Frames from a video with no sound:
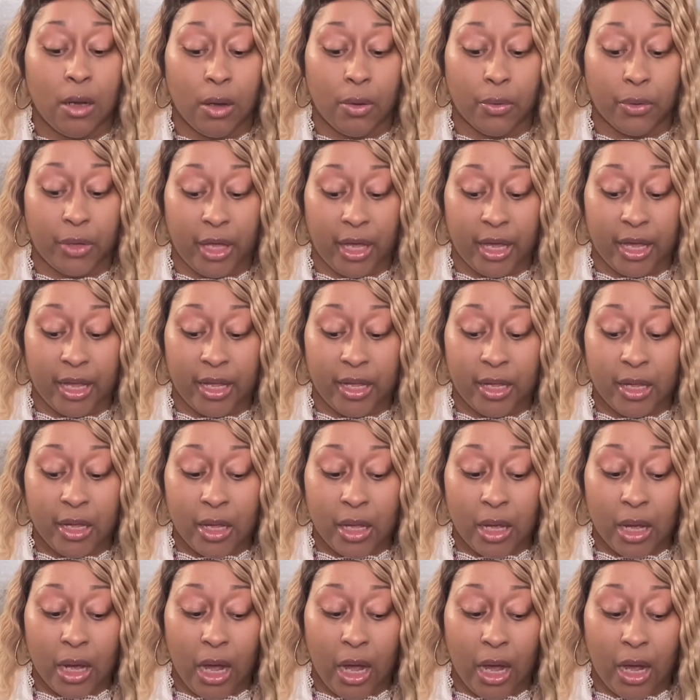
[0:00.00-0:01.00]
Okay.
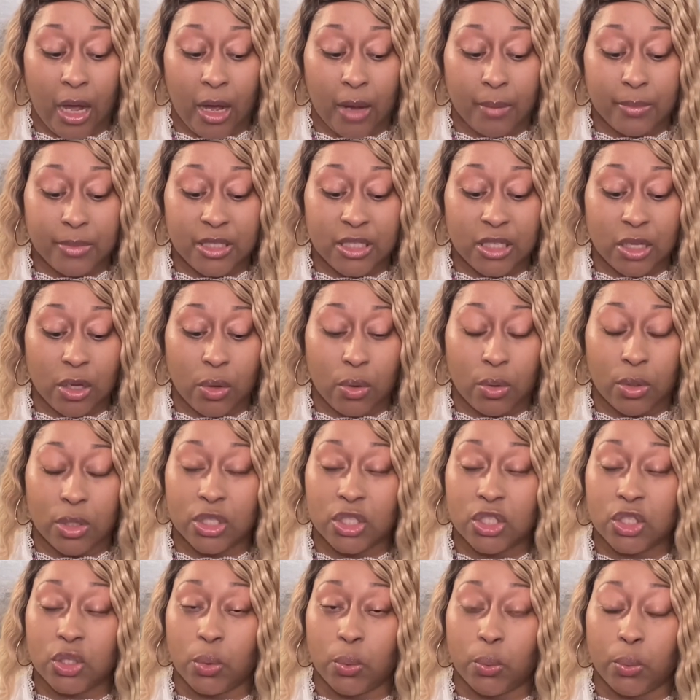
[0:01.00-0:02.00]
So
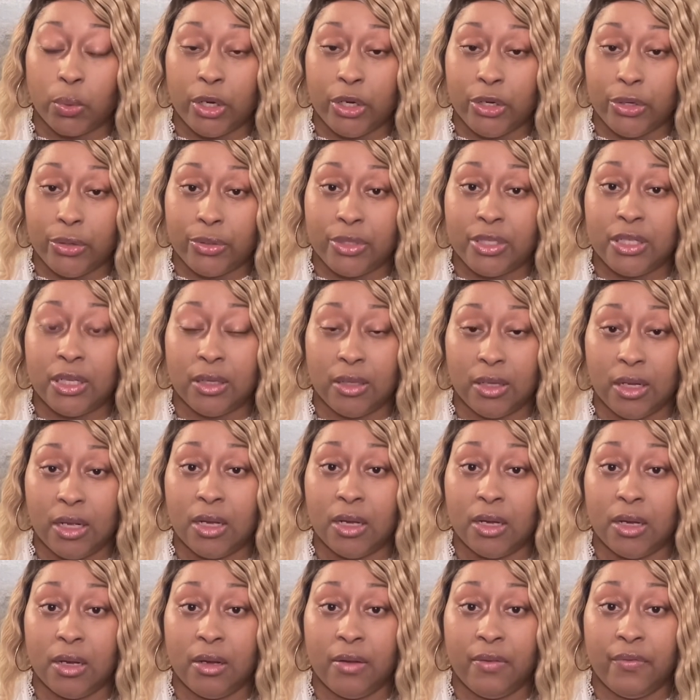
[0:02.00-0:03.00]
surrender to
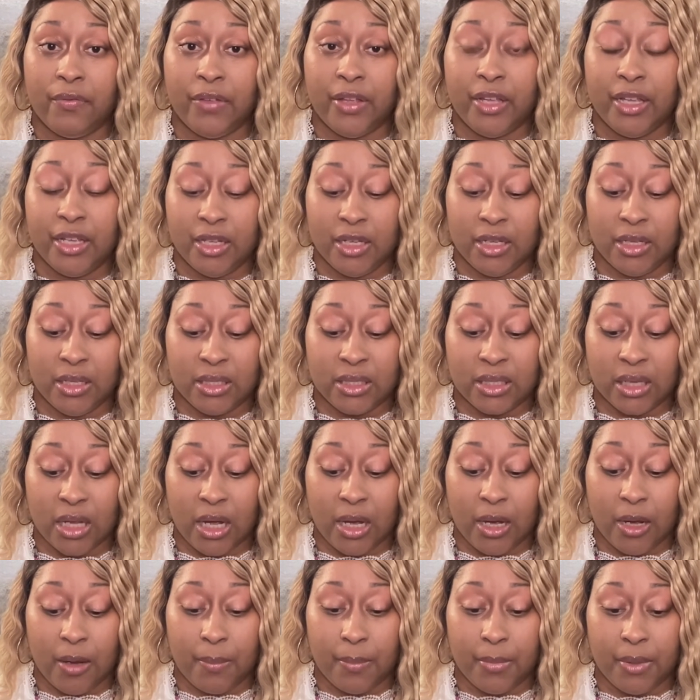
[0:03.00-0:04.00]
love is,
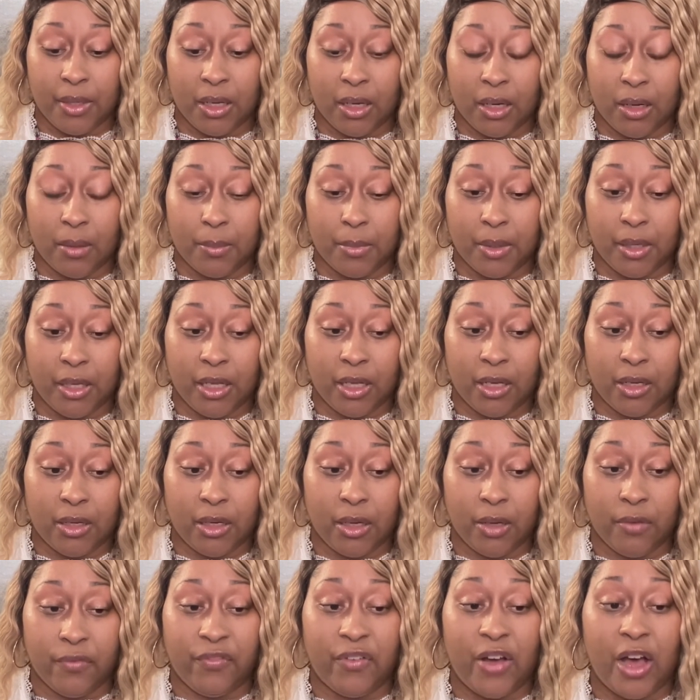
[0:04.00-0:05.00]

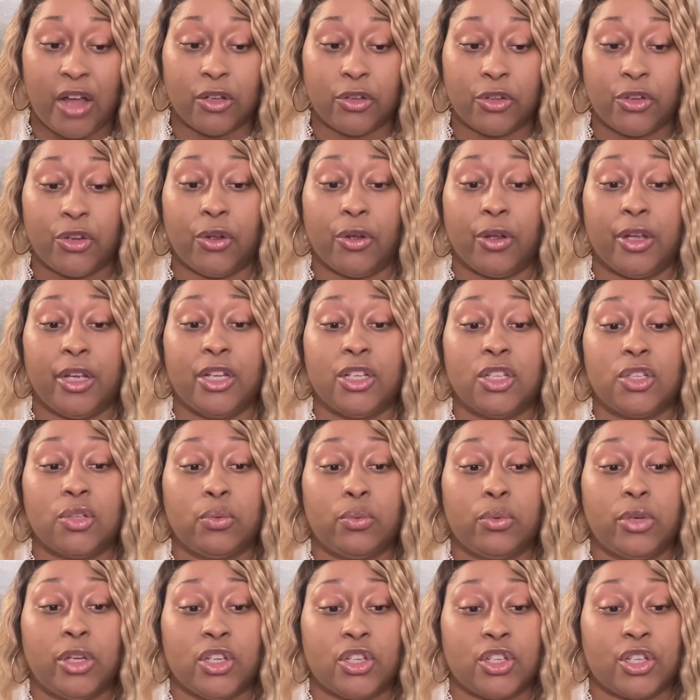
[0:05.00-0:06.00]
and follow your
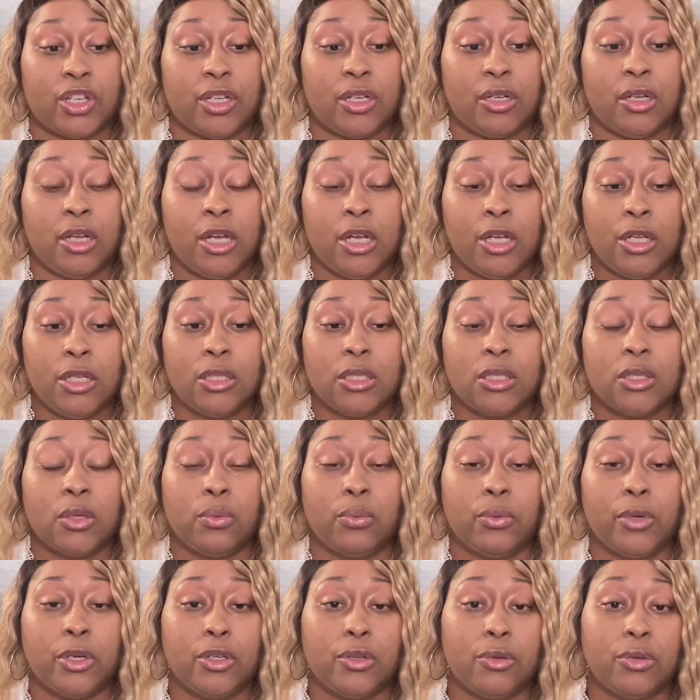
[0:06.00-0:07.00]
intuition,
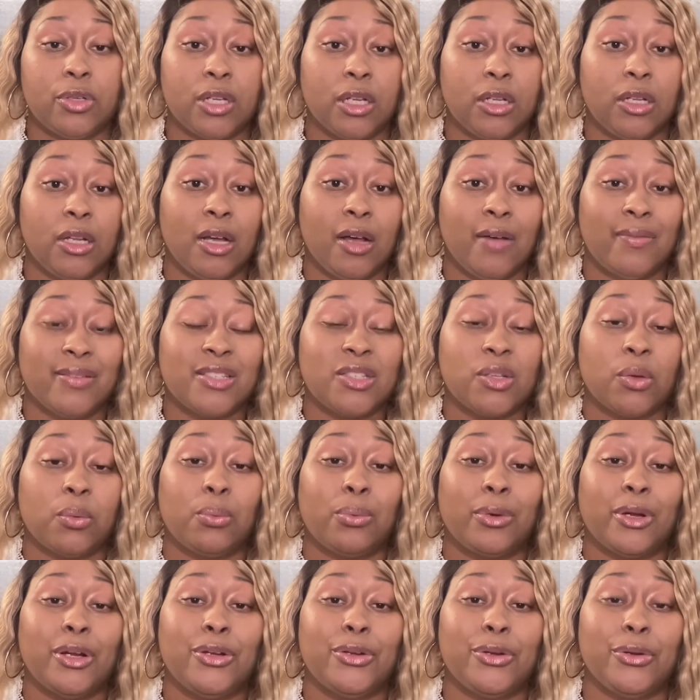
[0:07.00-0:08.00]
surrender to love,
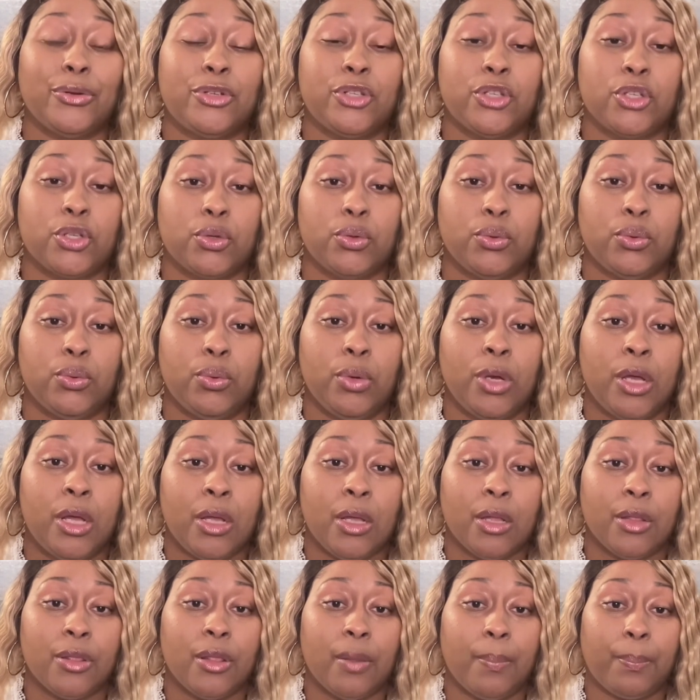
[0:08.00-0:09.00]
surrender to
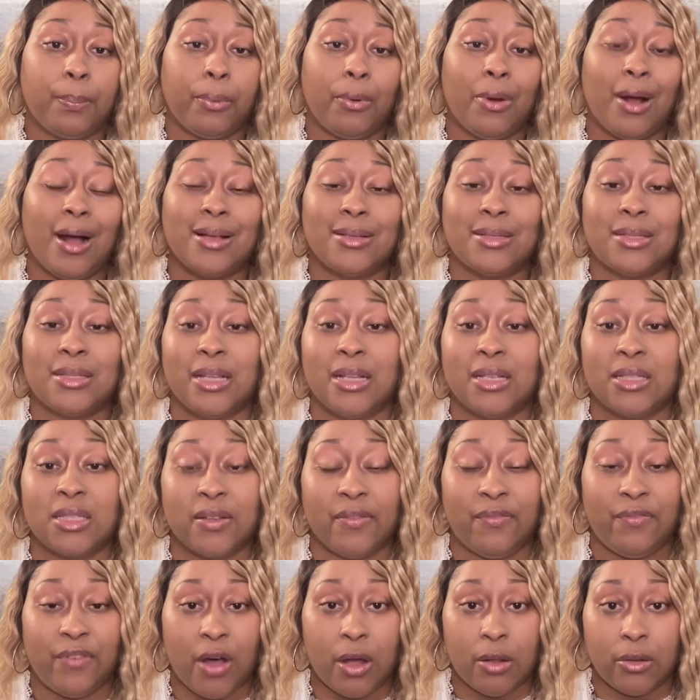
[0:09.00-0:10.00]
the
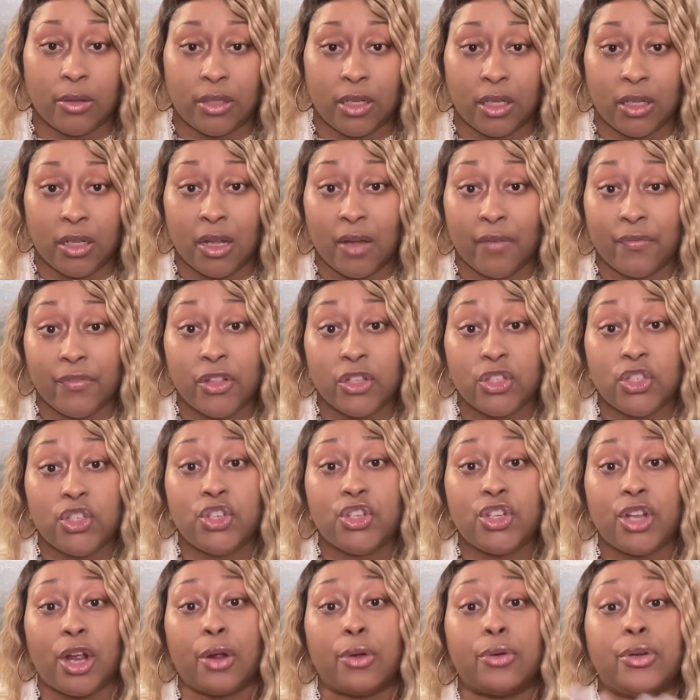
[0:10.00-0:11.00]
process of falling in love, the
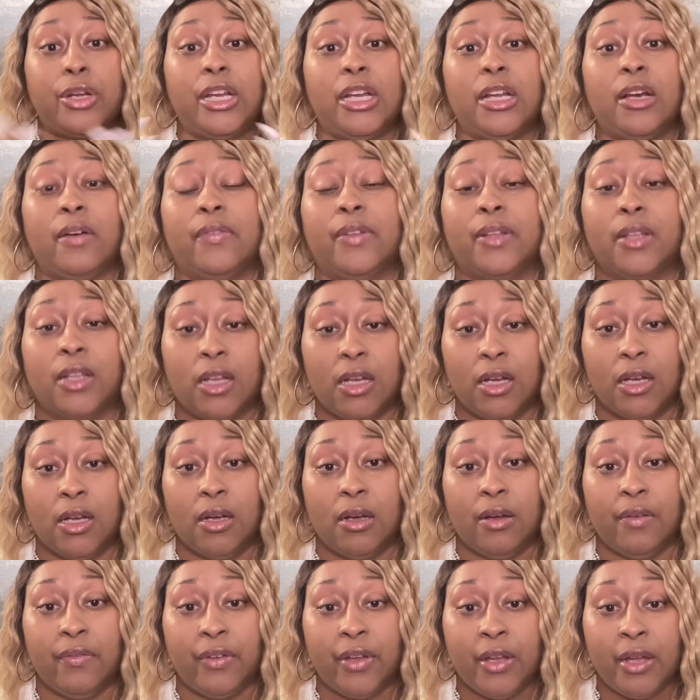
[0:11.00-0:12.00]
journey of
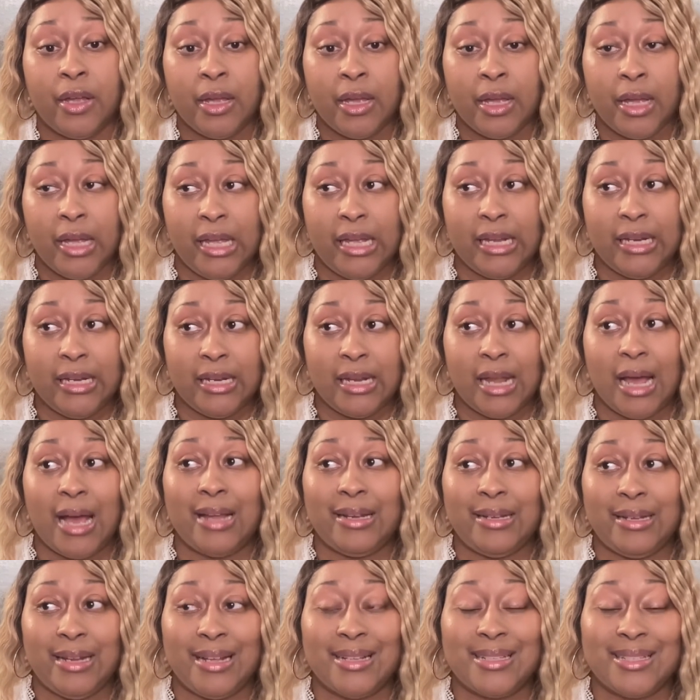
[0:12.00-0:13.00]
love, and
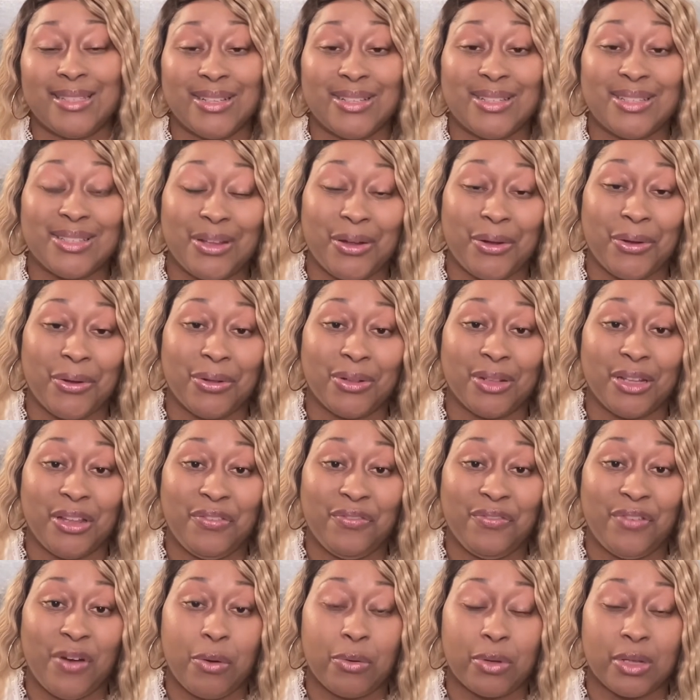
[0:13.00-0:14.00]
not
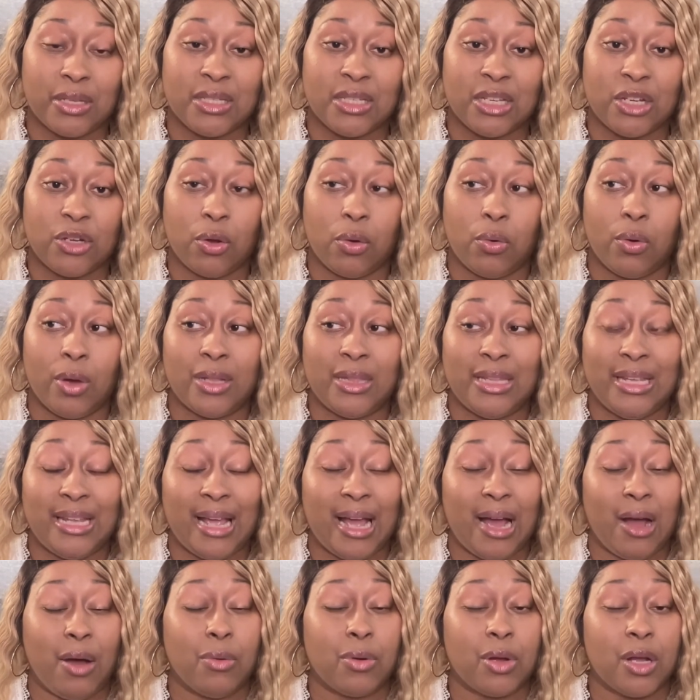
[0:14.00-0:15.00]
necessarily focusing on
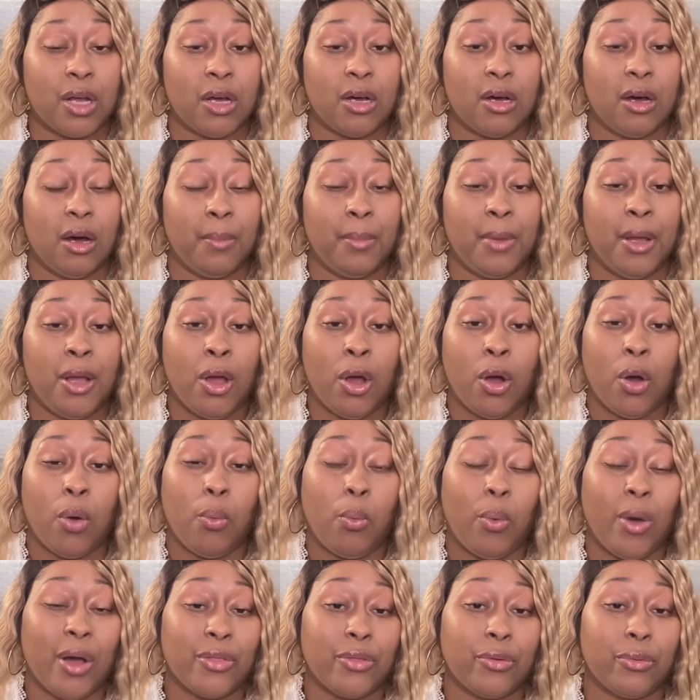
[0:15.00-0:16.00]
the outcome,
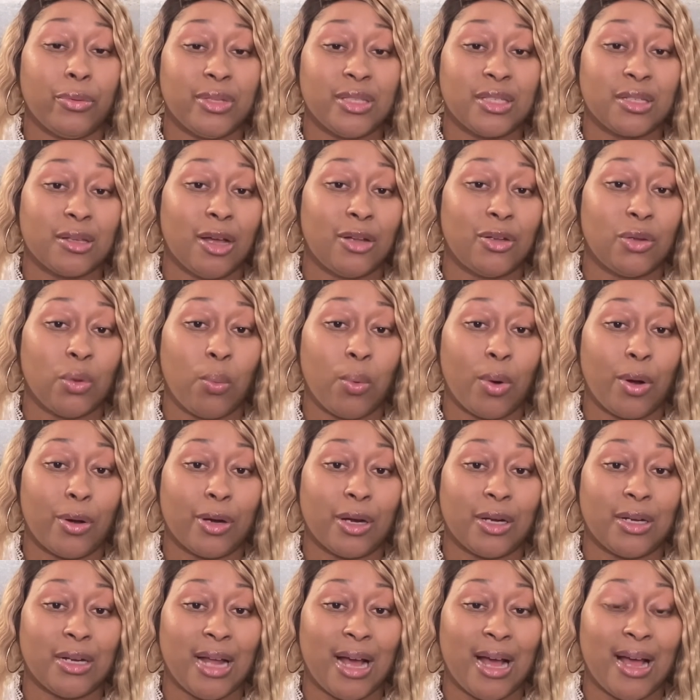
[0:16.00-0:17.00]
whether it's going to
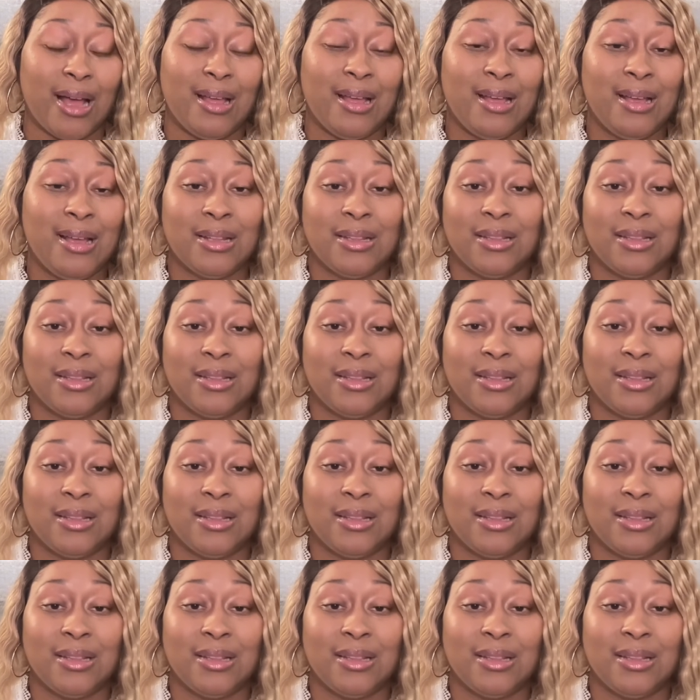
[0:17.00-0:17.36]
work or not.